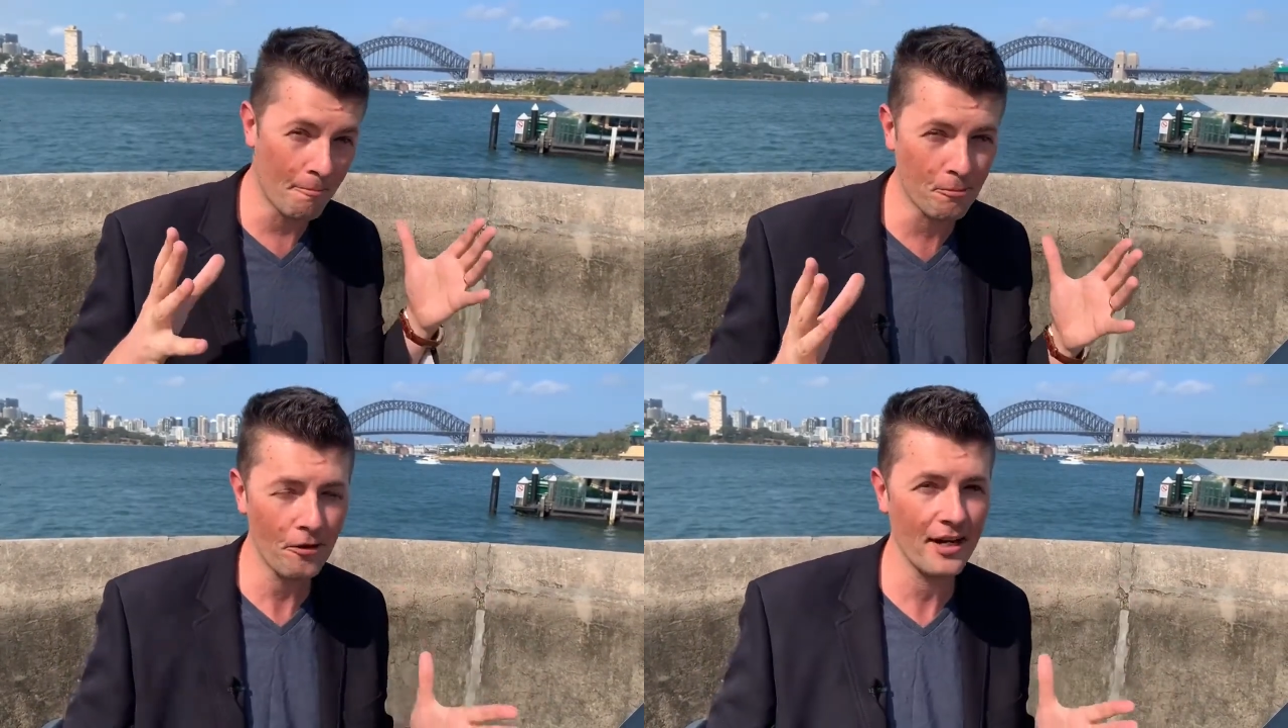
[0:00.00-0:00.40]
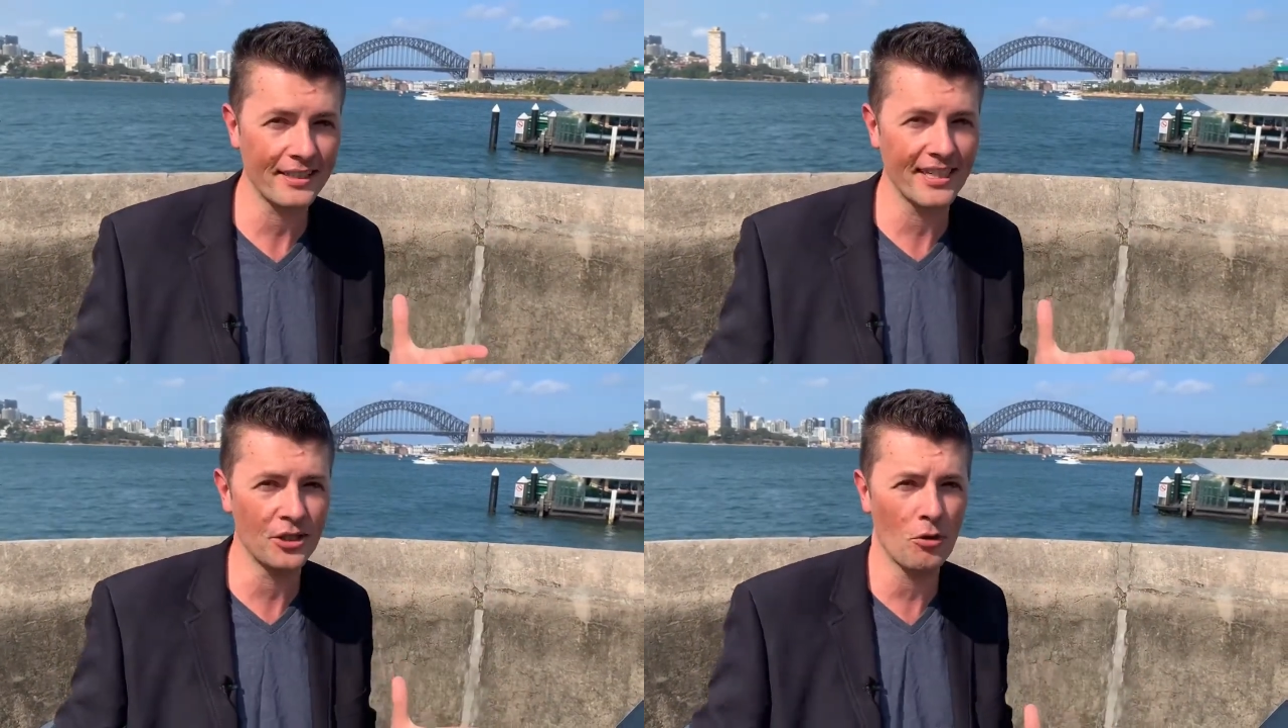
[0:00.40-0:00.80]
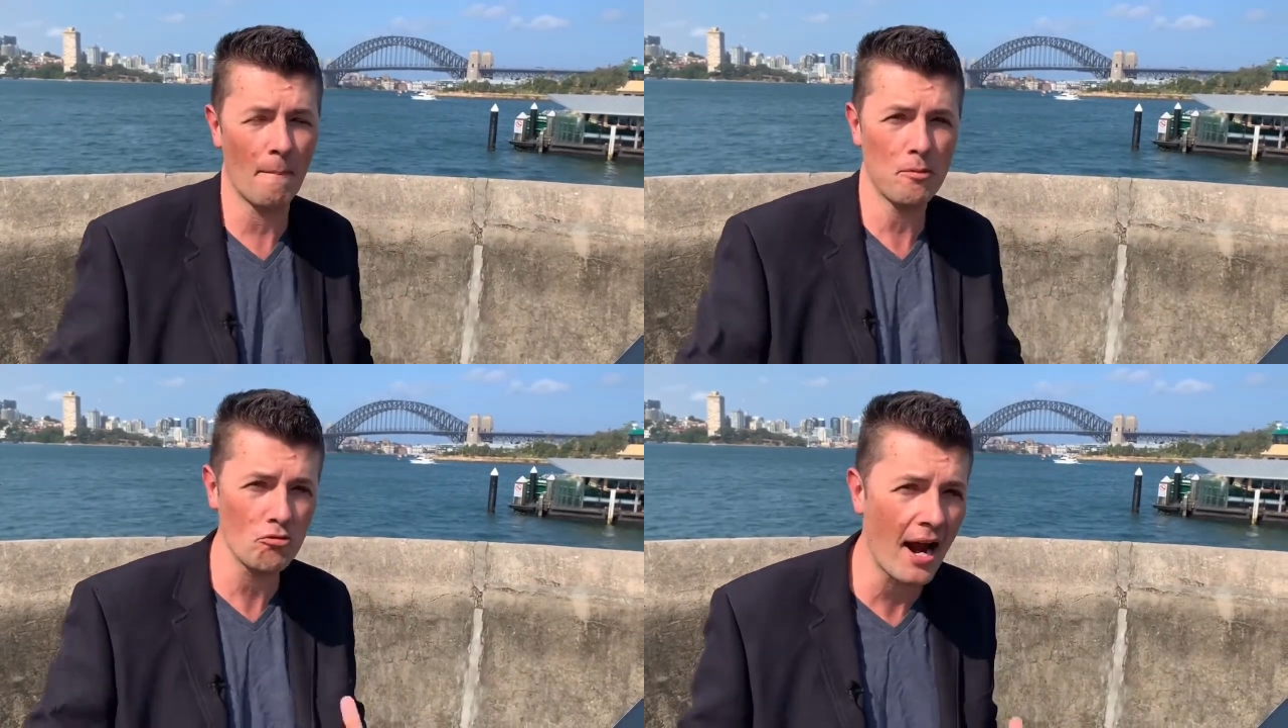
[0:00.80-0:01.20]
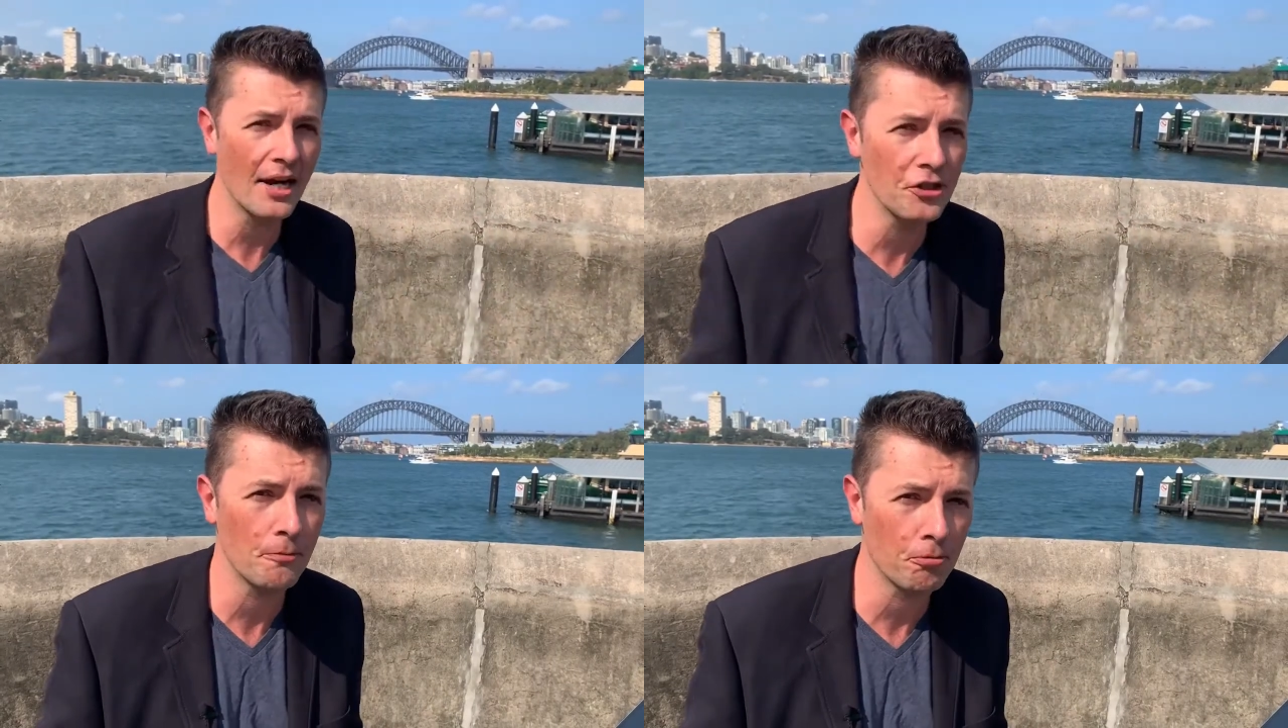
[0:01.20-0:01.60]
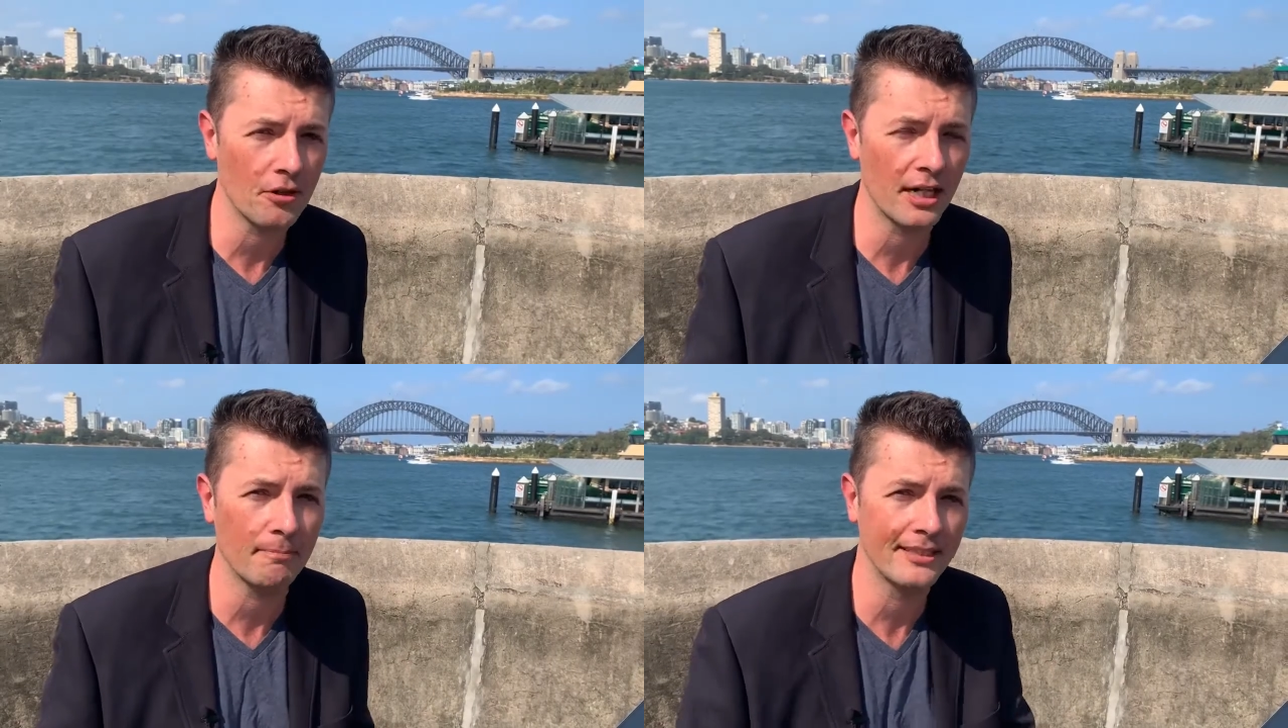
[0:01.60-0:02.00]
product into a brand new
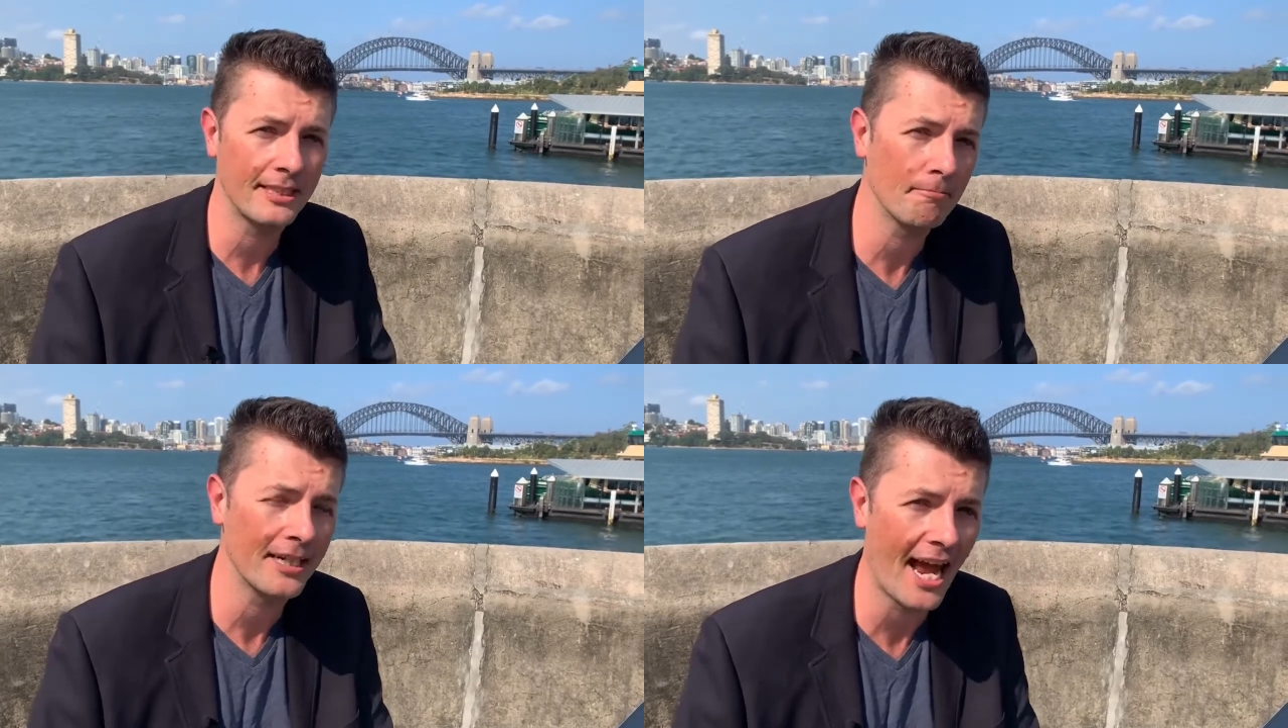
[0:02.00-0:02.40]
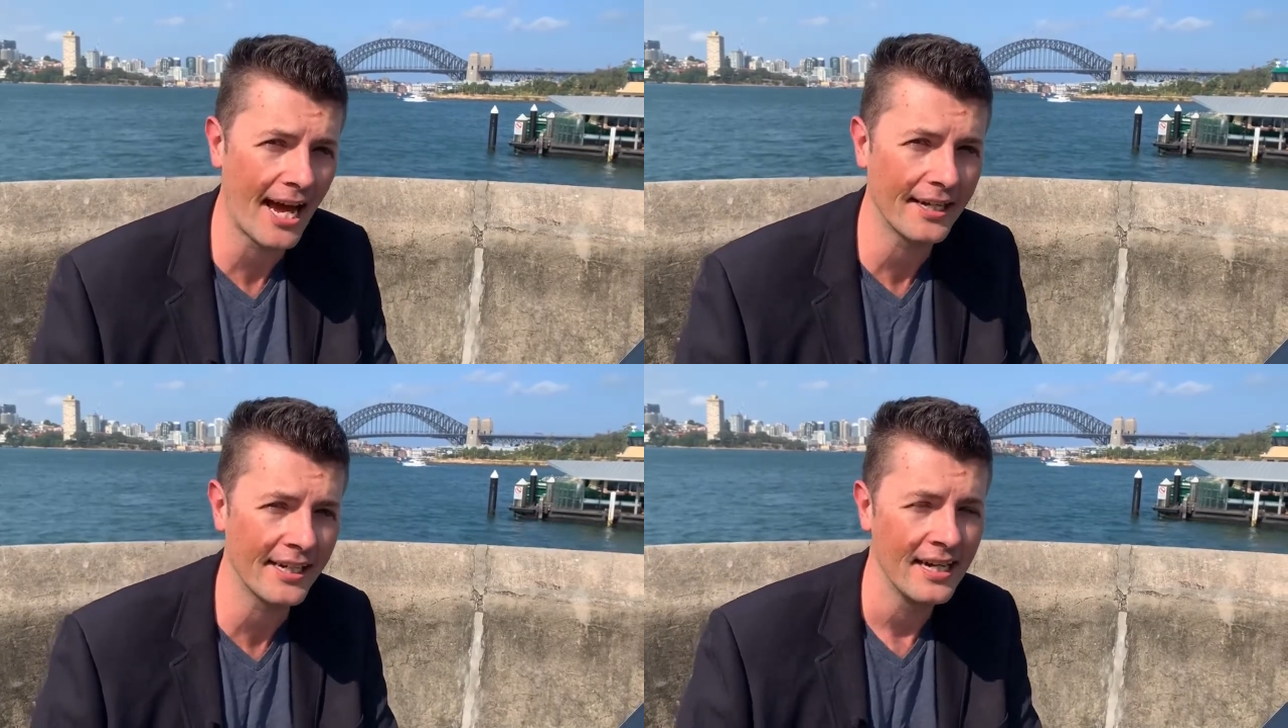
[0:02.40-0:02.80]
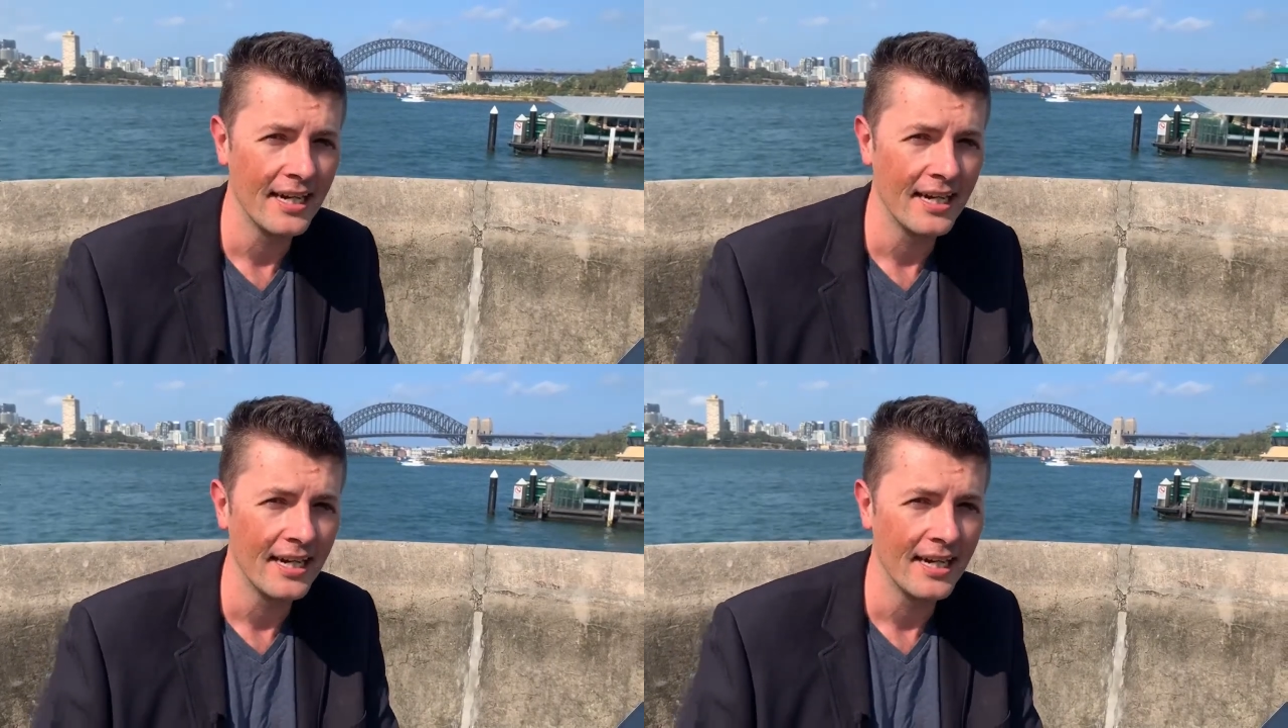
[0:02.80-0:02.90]
product by simply adding